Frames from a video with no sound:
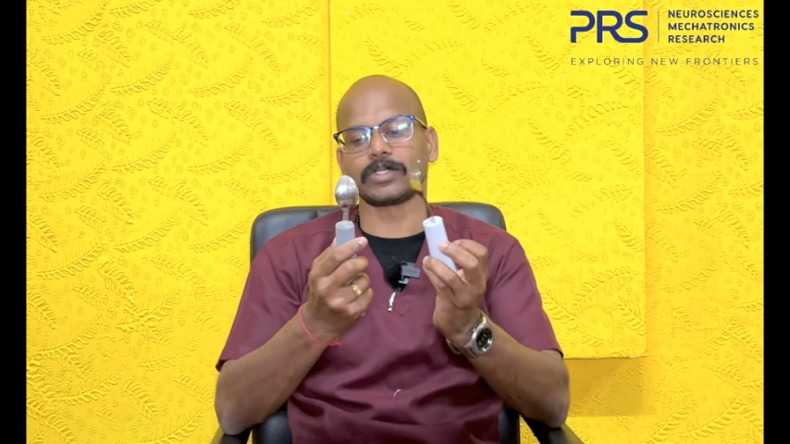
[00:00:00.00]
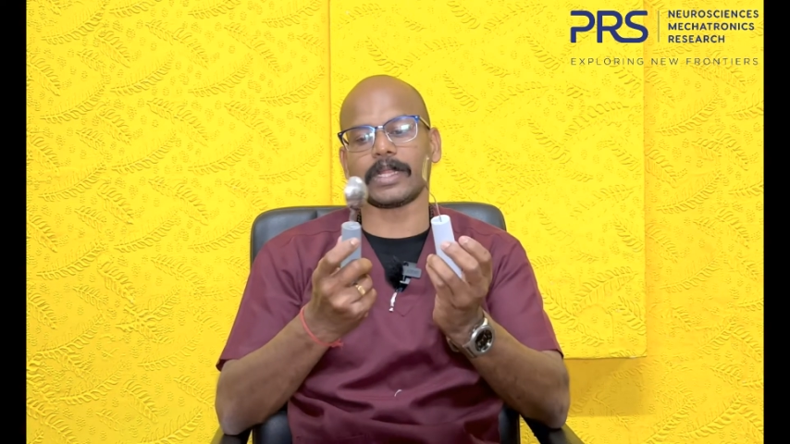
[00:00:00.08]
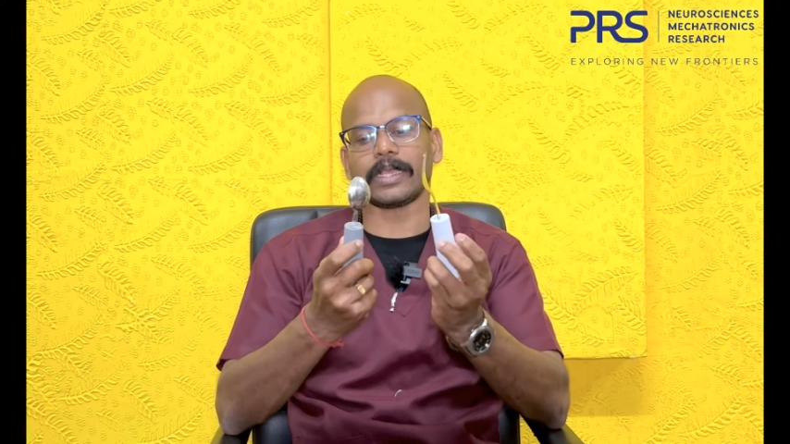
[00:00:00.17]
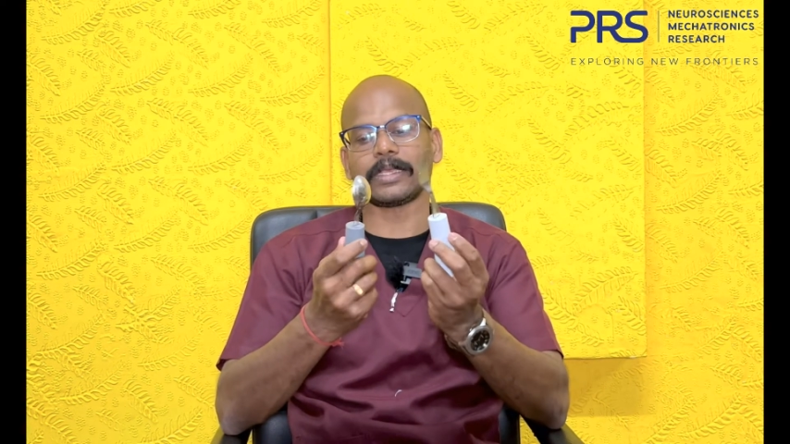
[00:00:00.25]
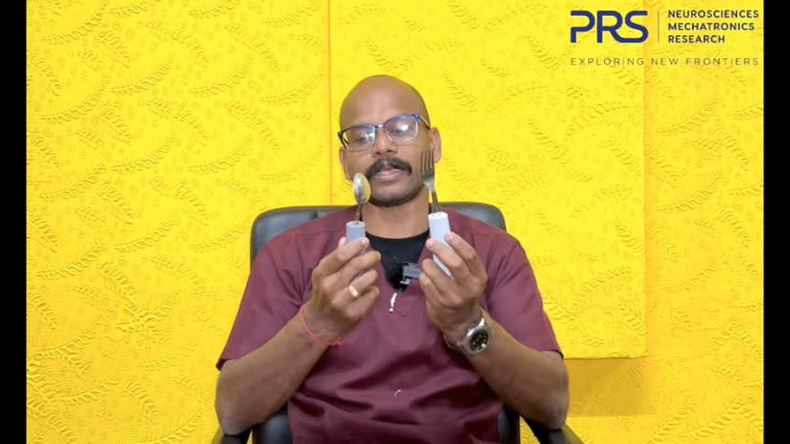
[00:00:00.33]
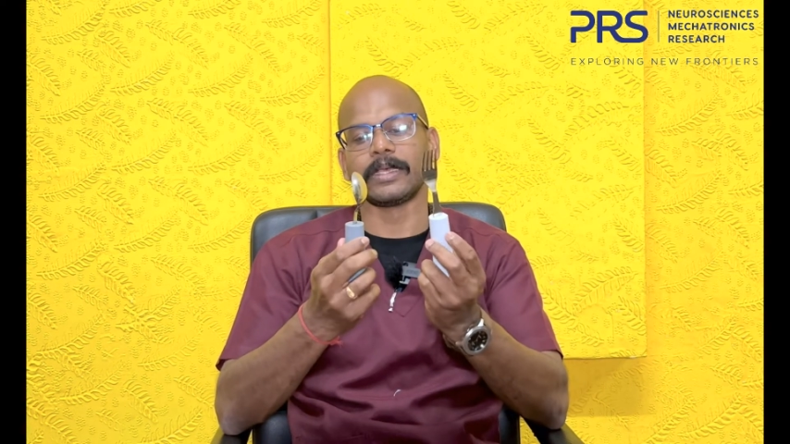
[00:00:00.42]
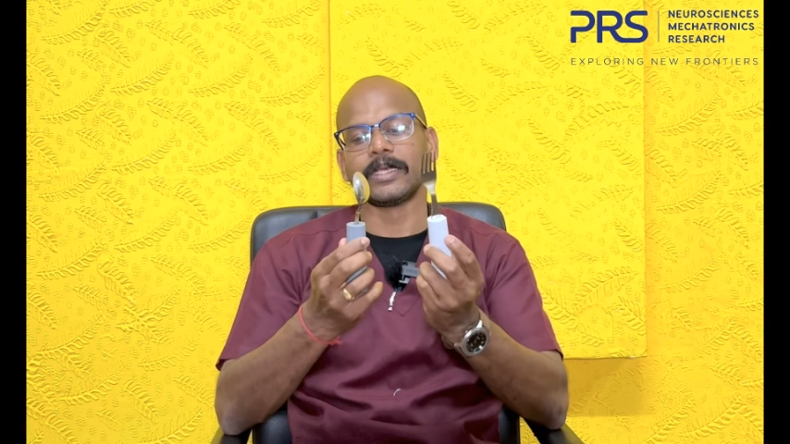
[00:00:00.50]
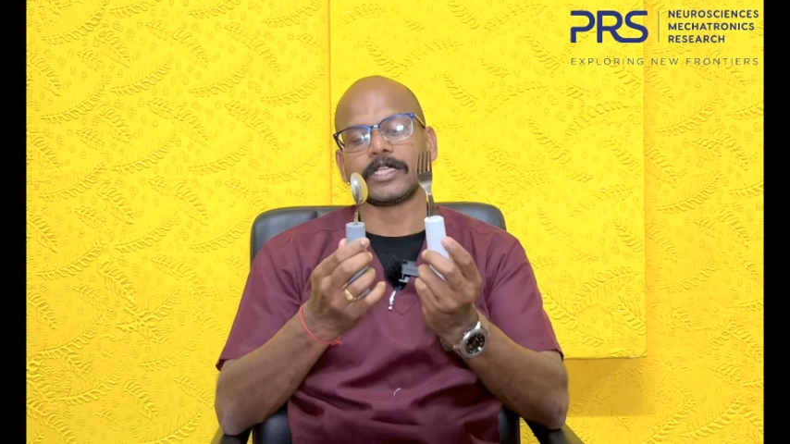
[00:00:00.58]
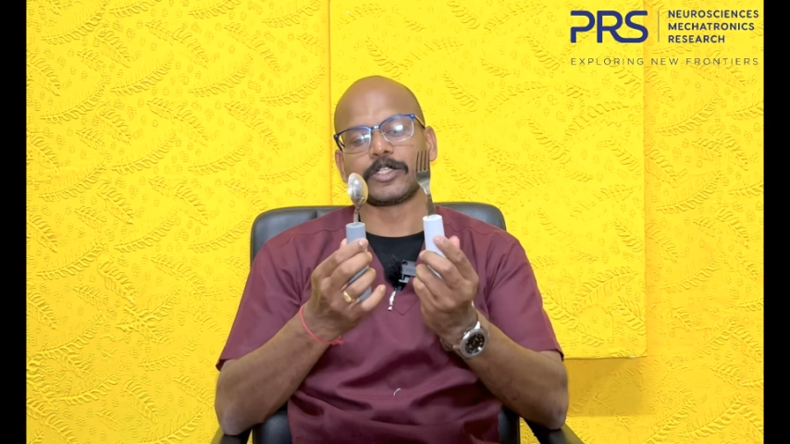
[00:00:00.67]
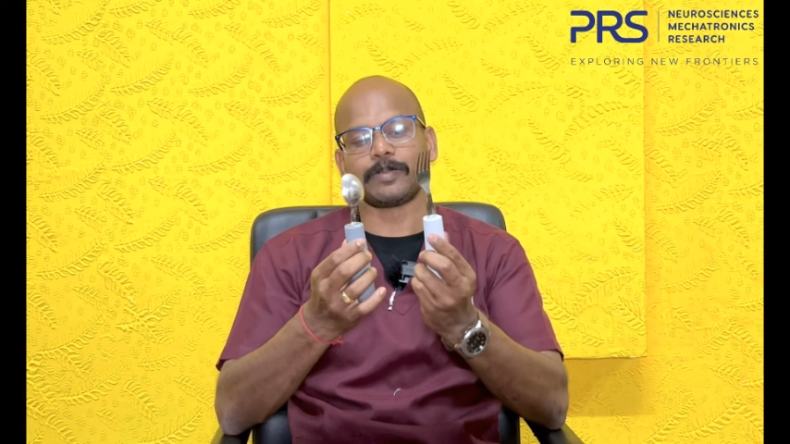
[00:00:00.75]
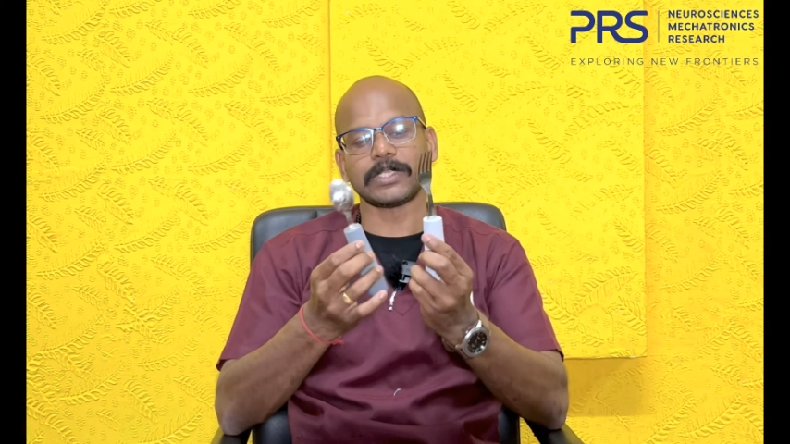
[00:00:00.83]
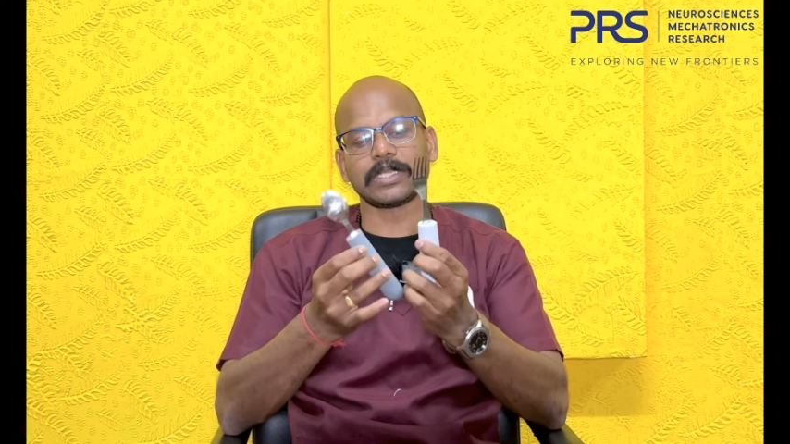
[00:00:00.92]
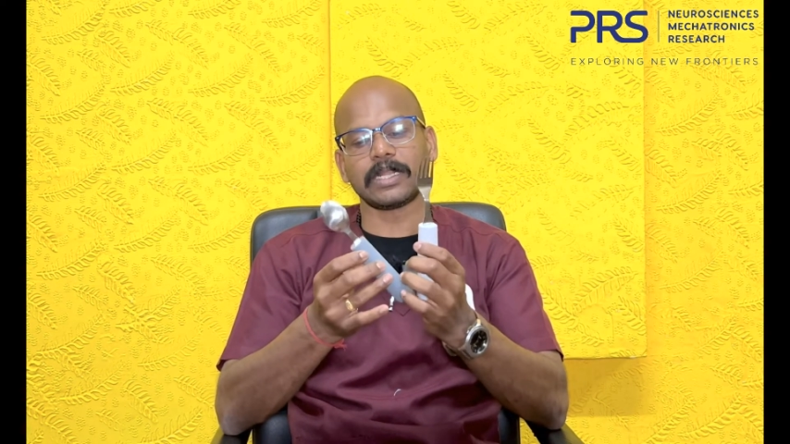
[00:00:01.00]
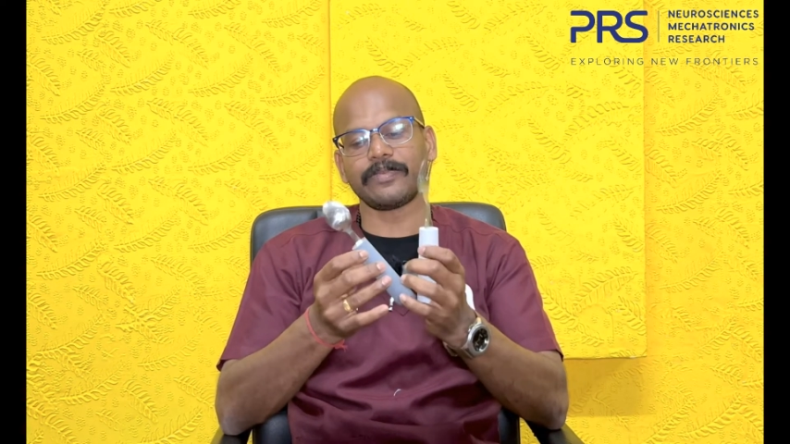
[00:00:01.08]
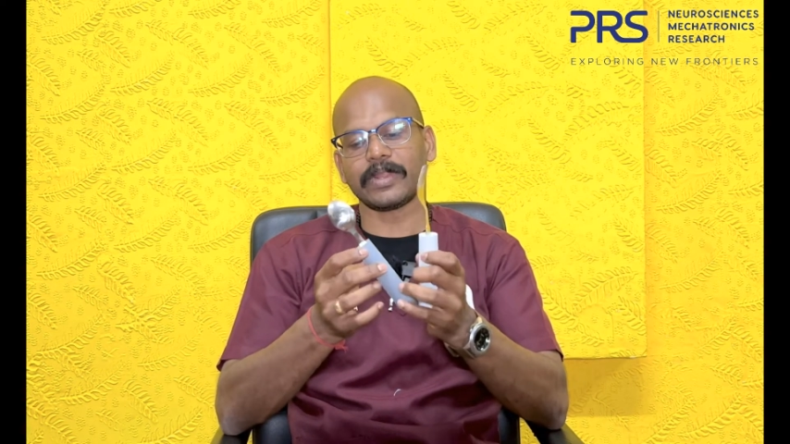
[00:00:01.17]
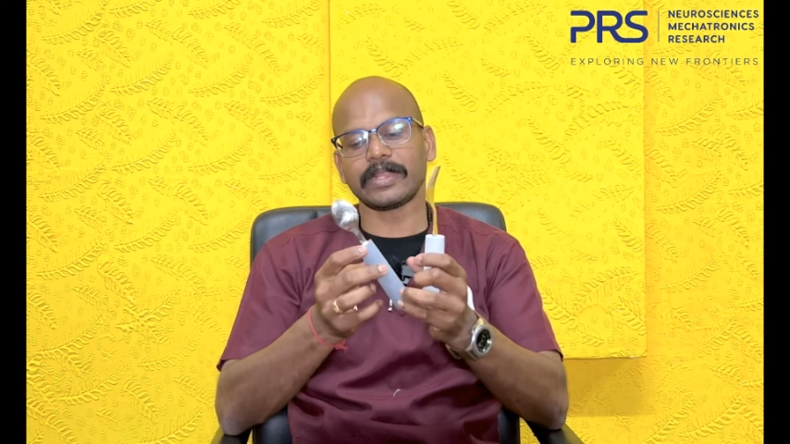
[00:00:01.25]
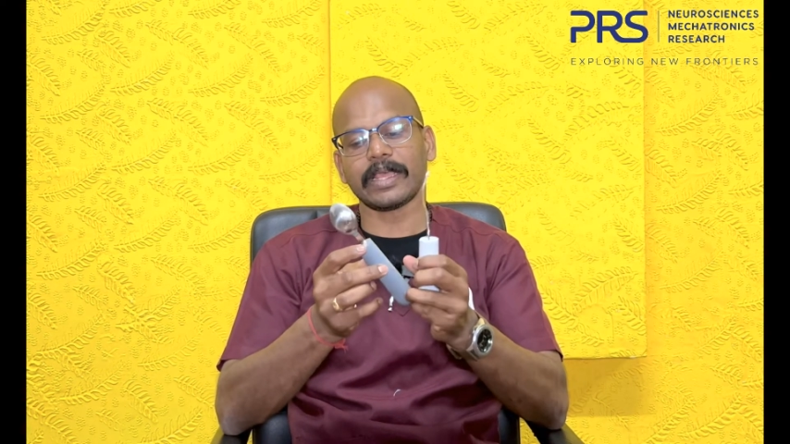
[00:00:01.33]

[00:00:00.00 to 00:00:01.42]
like especially when